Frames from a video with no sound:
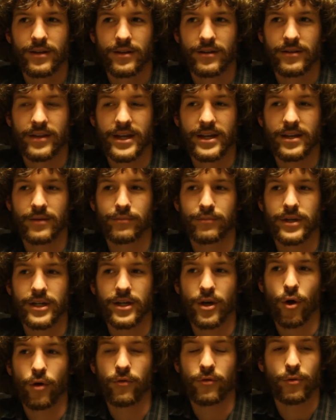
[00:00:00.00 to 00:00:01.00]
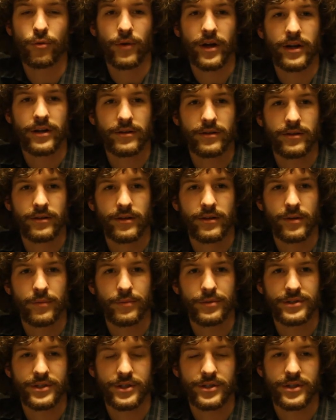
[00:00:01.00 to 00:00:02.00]
they can be overrated
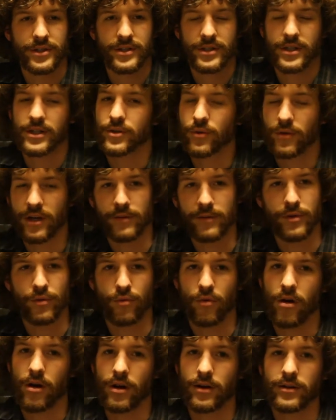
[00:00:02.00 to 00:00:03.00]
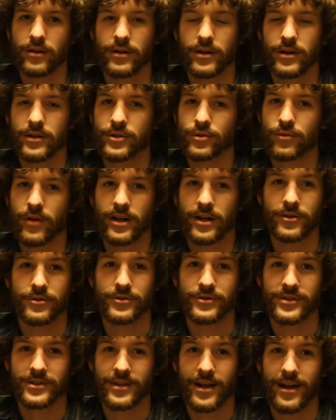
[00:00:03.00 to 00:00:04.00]
positions. Don't get me wrong,
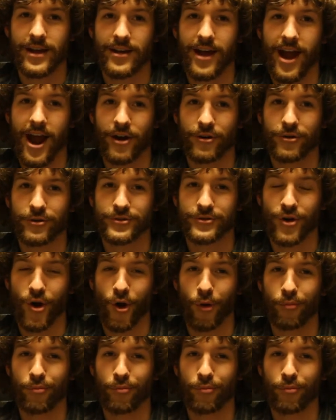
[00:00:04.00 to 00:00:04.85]
directors and actors are